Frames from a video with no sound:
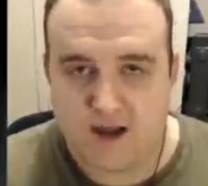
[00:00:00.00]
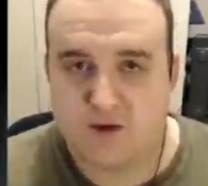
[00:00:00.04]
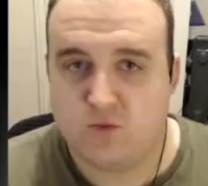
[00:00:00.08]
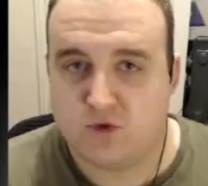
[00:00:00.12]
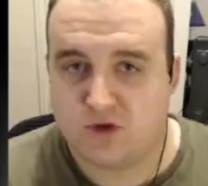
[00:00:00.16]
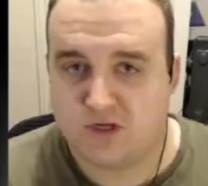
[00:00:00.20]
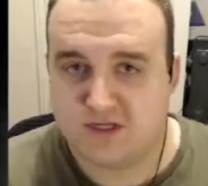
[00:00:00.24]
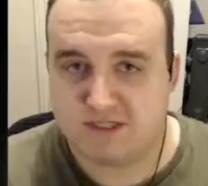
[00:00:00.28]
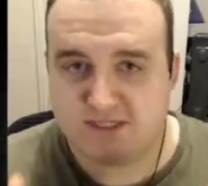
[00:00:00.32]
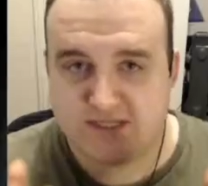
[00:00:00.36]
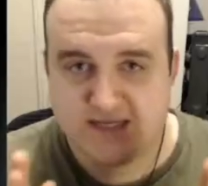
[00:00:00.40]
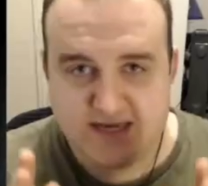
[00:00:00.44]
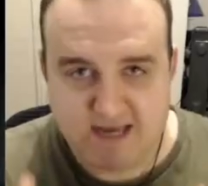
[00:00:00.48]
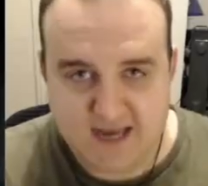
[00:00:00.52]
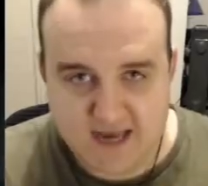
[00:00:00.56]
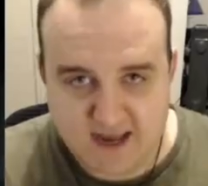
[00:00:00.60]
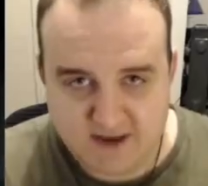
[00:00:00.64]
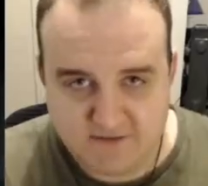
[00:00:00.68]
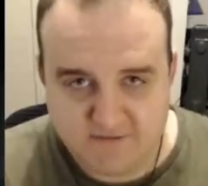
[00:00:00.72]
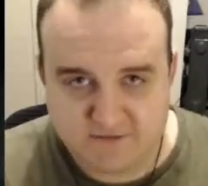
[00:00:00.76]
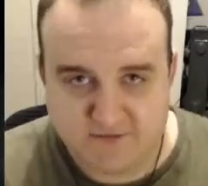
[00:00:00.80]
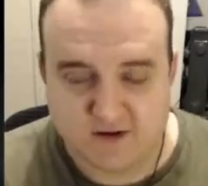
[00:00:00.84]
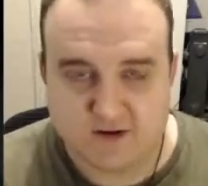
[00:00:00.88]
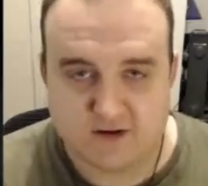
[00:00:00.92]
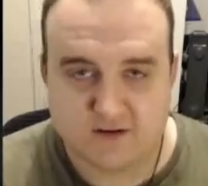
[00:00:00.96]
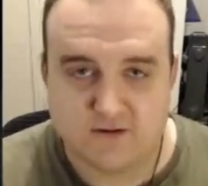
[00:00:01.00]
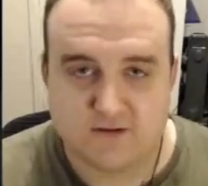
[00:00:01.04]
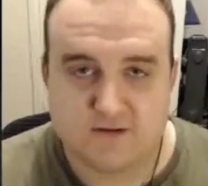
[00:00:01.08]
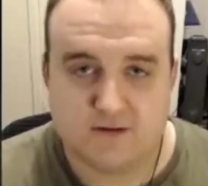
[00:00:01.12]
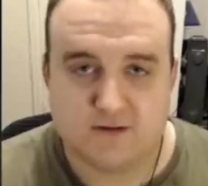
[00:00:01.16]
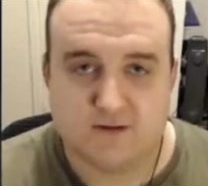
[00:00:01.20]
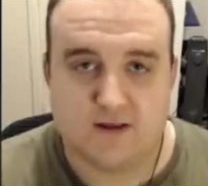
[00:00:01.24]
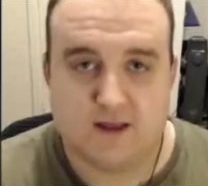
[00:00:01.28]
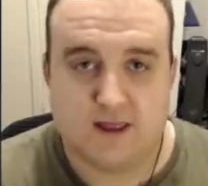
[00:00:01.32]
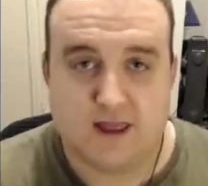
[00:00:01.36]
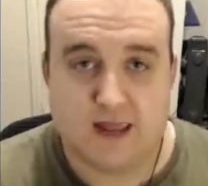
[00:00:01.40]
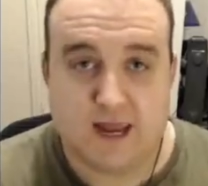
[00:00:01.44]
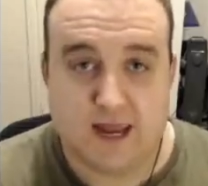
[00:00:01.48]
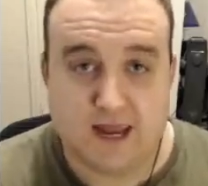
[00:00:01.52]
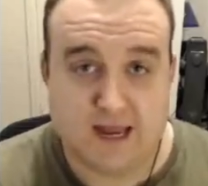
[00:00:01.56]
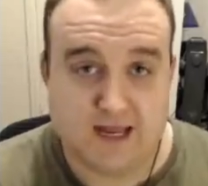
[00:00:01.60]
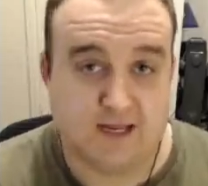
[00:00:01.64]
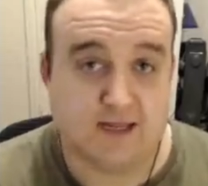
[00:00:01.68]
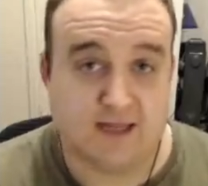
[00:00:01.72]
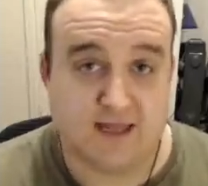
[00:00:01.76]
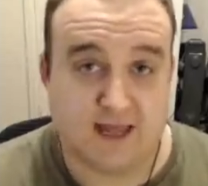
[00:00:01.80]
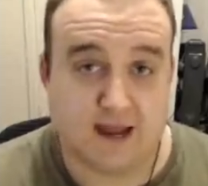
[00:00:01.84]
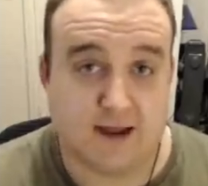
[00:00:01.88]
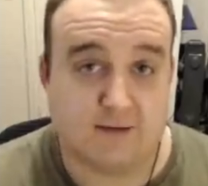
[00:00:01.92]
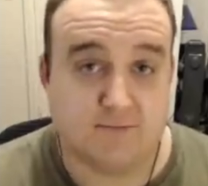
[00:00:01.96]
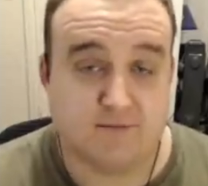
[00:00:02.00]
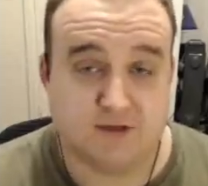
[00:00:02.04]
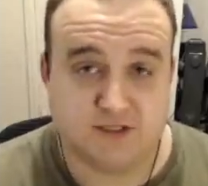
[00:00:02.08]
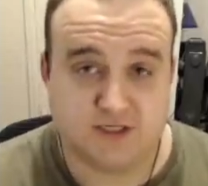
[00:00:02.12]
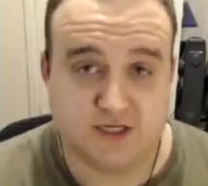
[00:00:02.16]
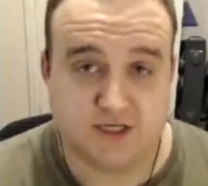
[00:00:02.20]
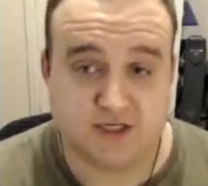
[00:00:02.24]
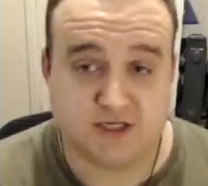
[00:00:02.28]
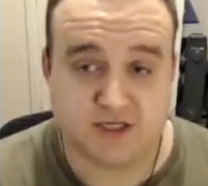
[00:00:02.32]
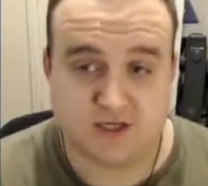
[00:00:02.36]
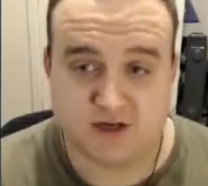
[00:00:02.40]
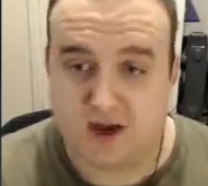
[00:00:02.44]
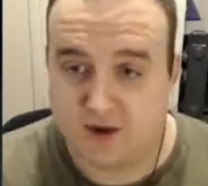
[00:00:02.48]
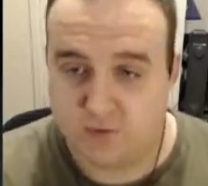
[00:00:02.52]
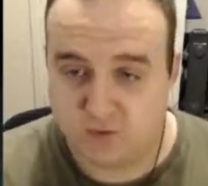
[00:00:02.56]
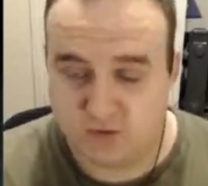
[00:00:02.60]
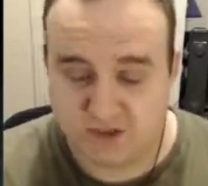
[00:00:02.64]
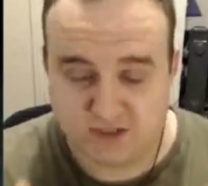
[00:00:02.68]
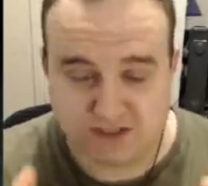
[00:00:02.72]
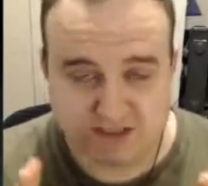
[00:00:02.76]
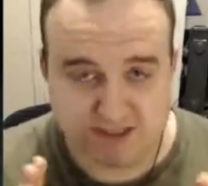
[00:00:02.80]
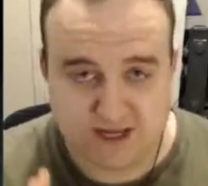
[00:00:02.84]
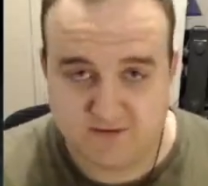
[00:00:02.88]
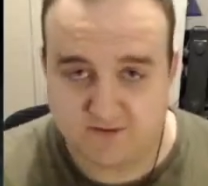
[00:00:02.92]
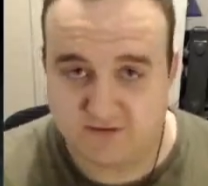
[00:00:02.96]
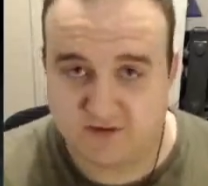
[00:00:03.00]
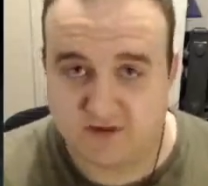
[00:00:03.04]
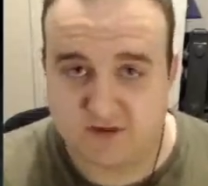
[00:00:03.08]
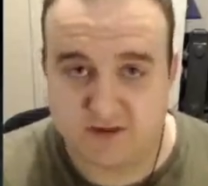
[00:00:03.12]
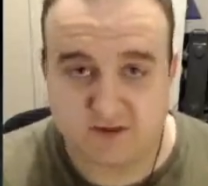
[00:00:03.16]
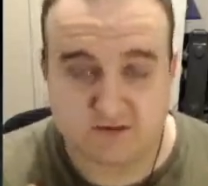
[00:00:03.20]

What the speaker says: was never in that position. I was never